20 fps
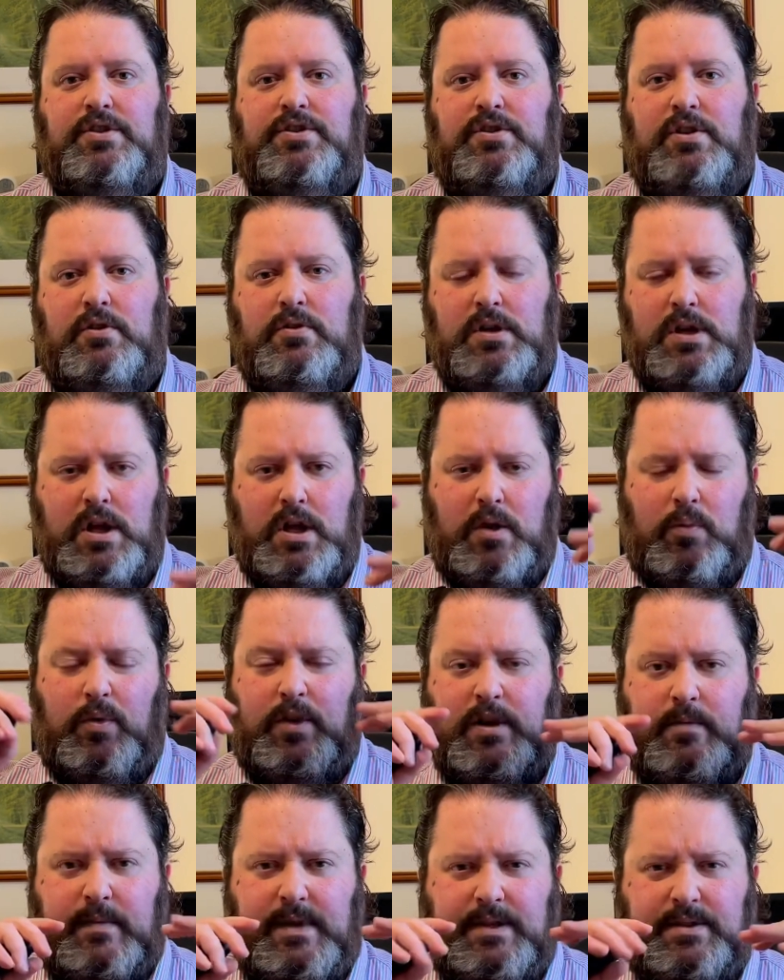So what
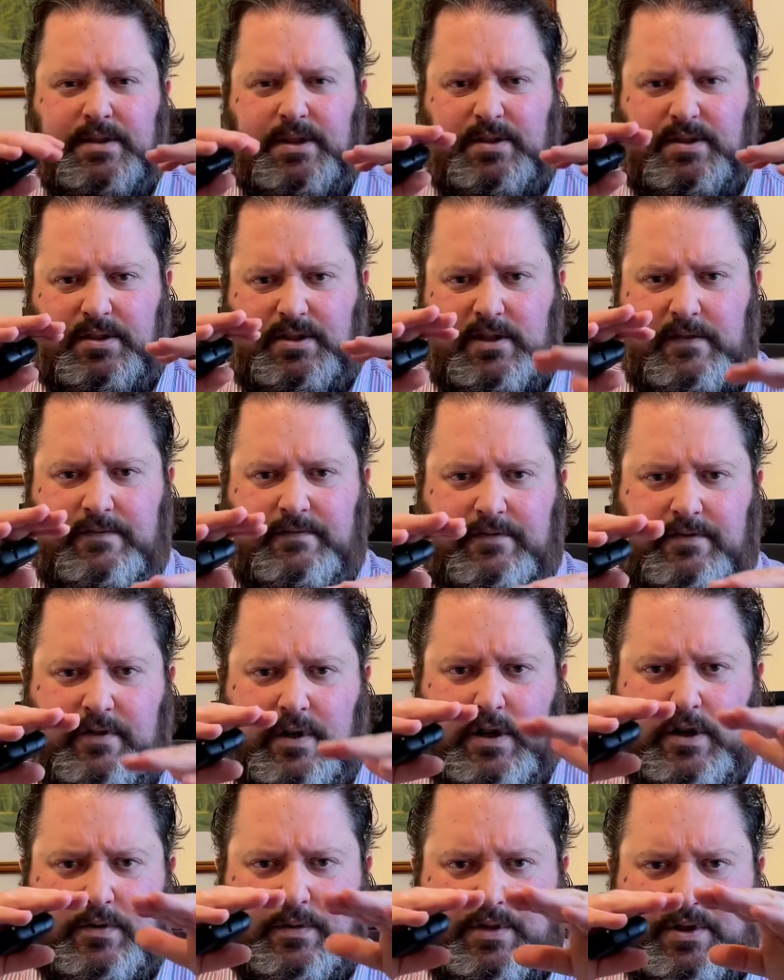it means is the different
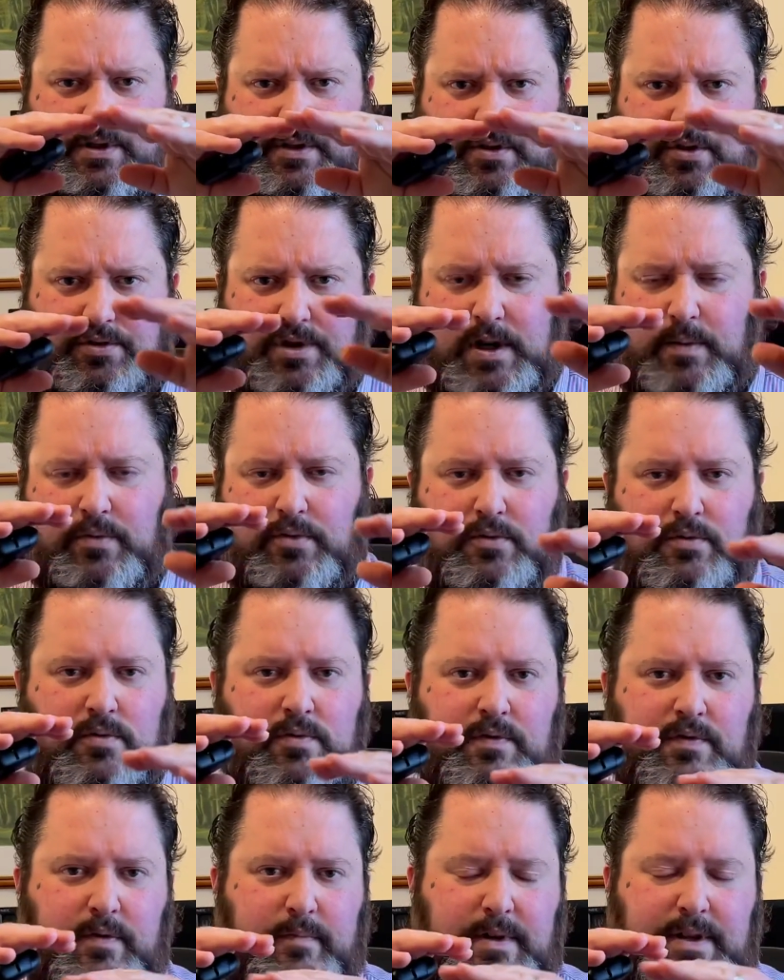frequencies, the treble,
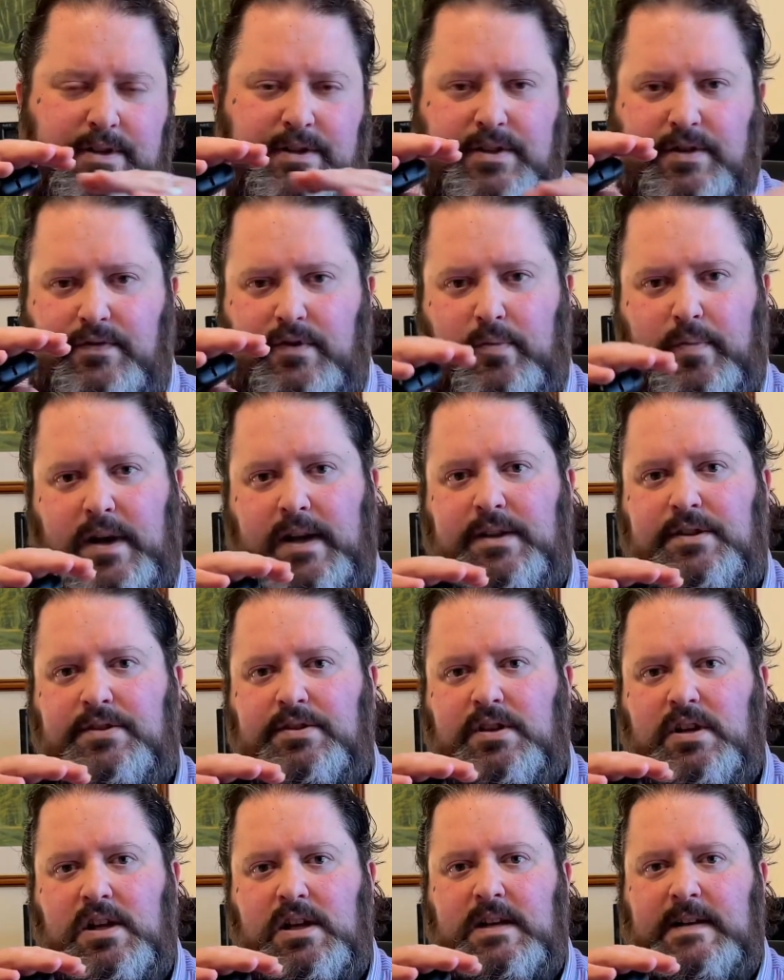the mids and the bass,
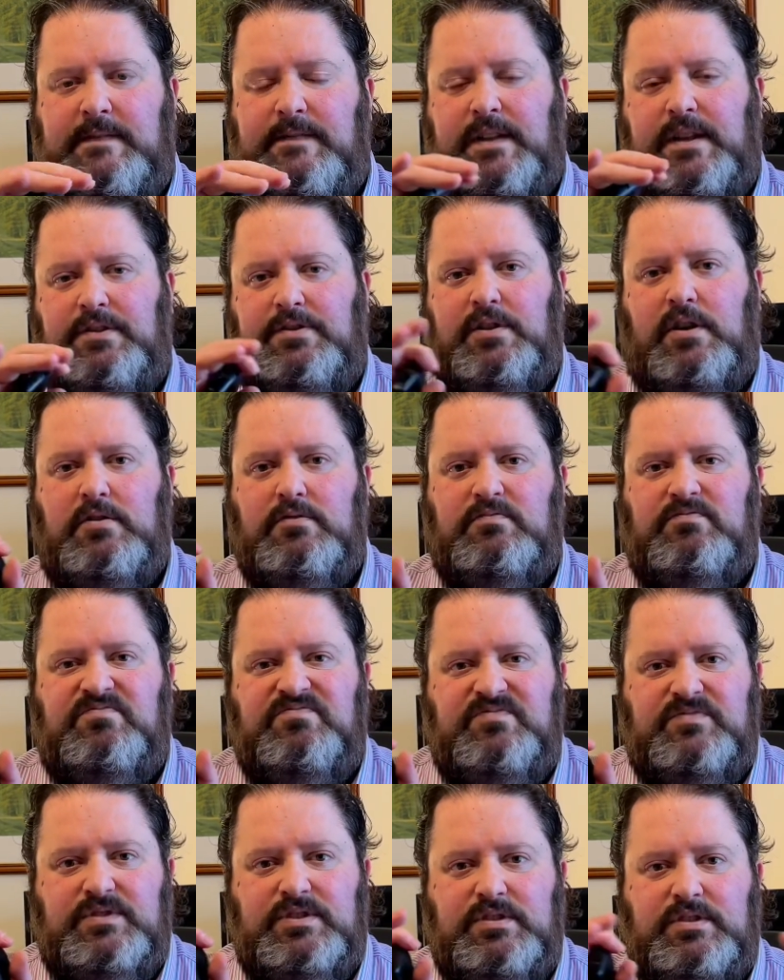they don't
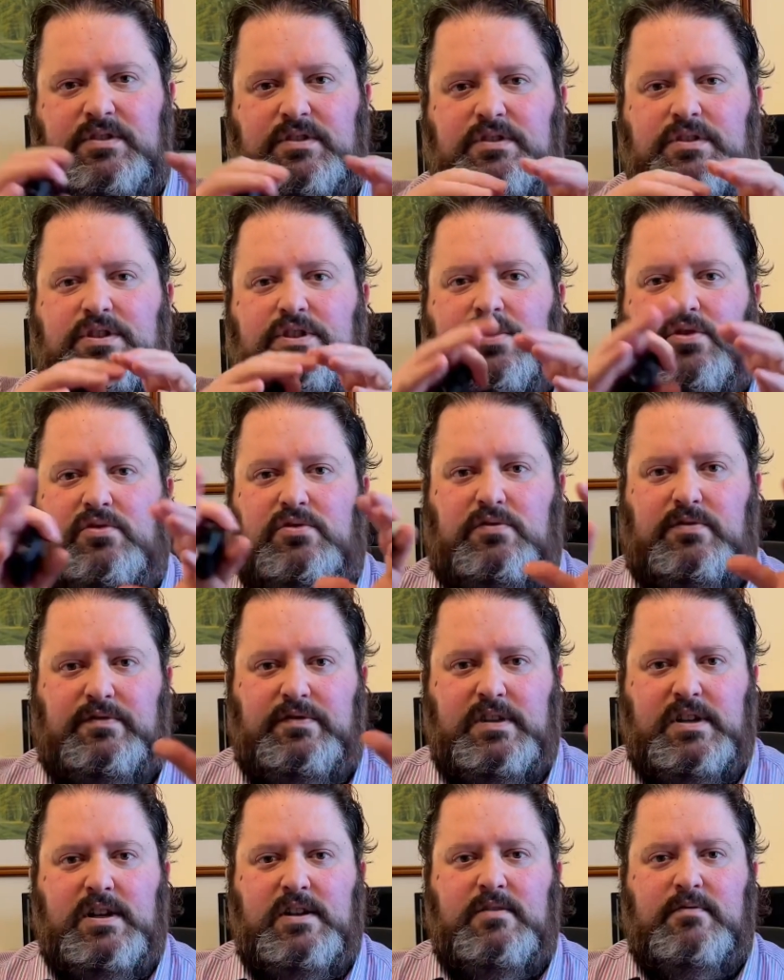sort of
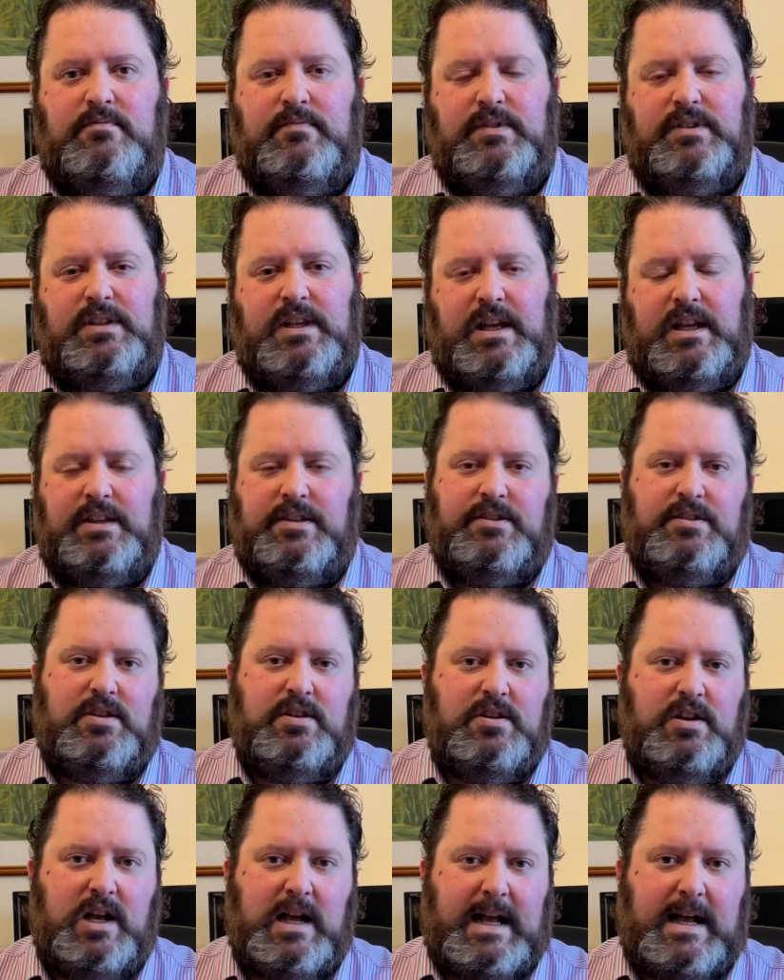
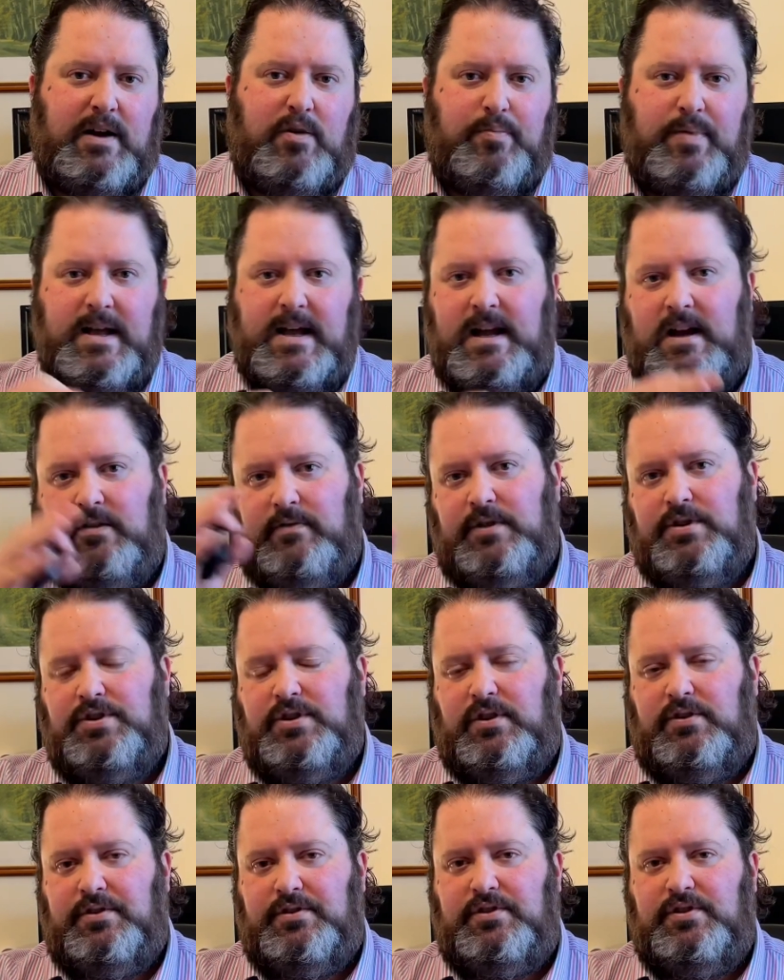outpower each
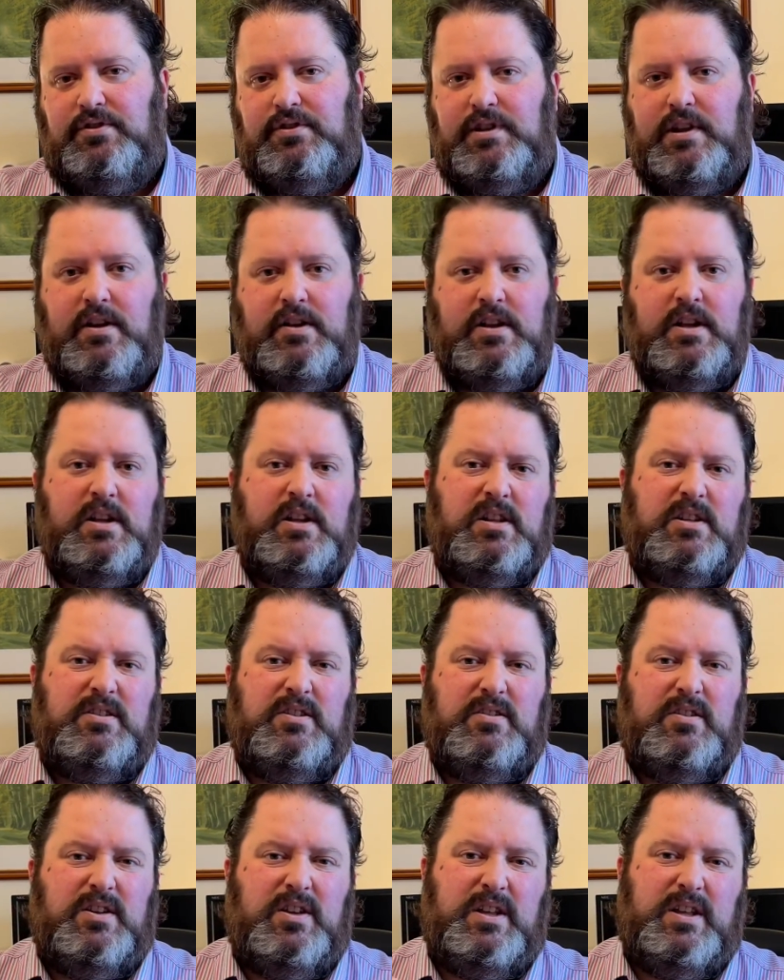other, so
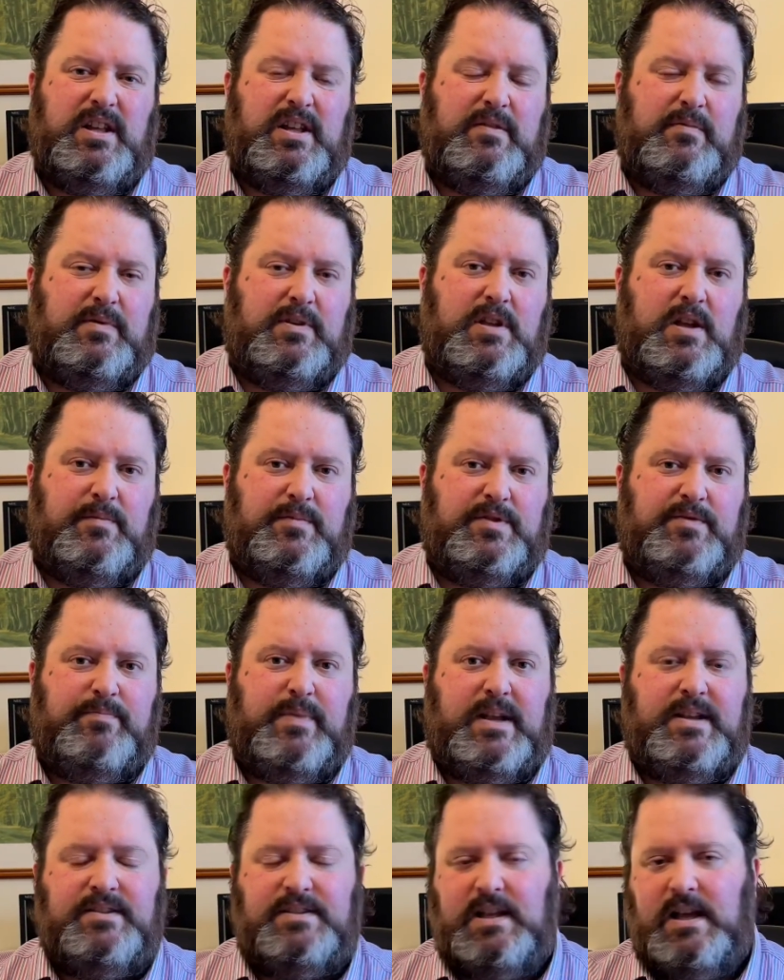it becomes
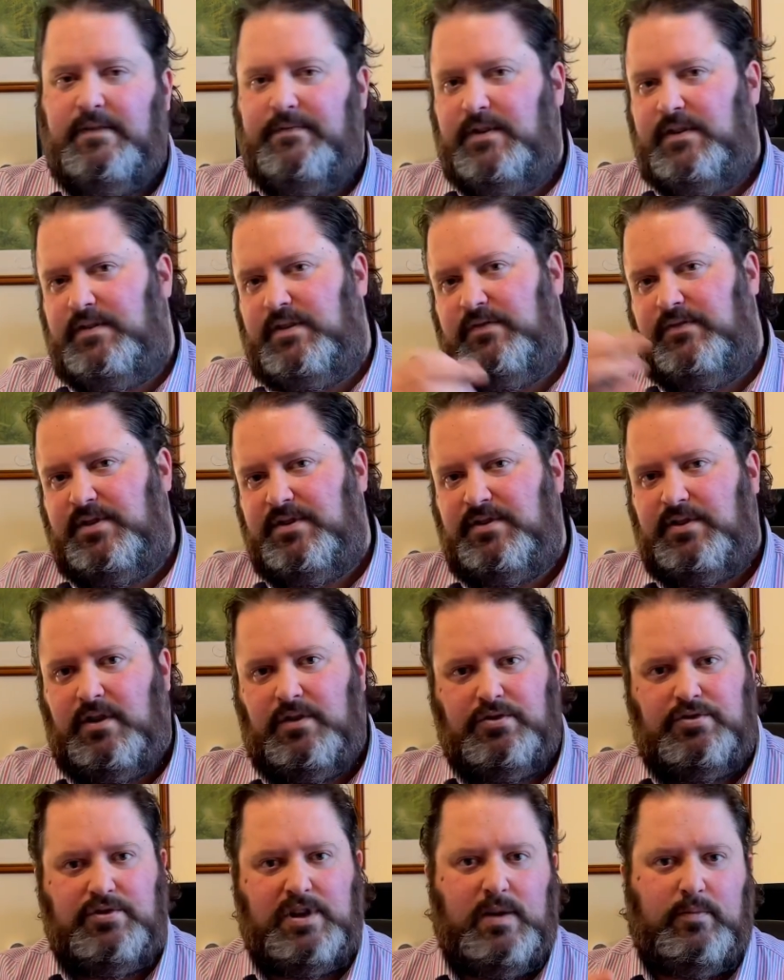bass heavy, then there's no
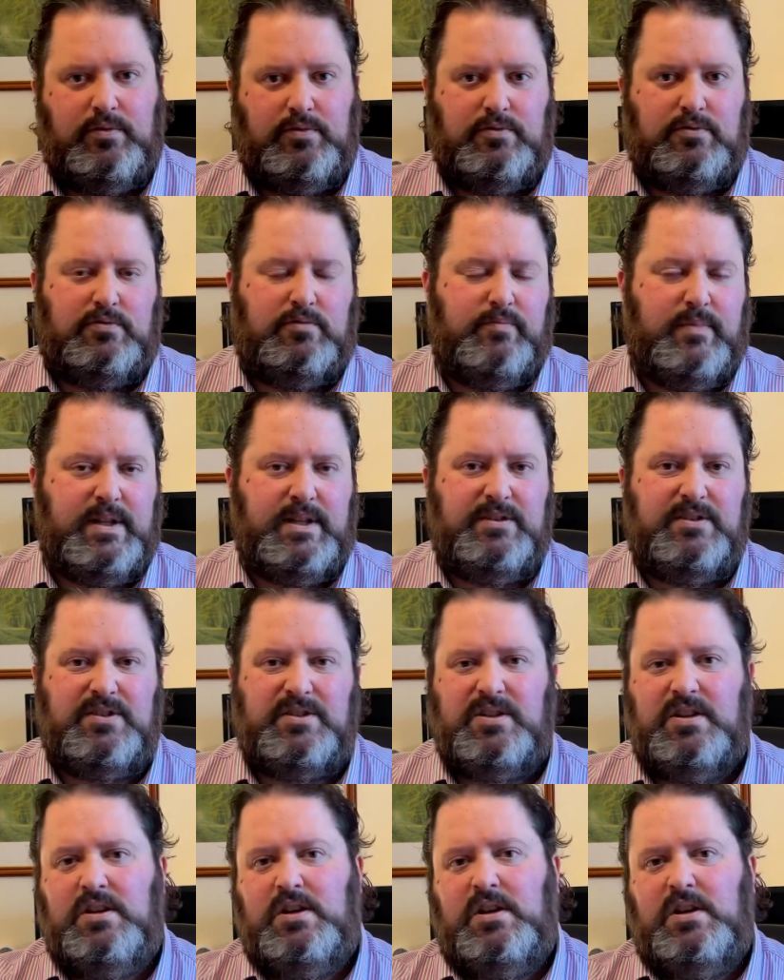treble or mids.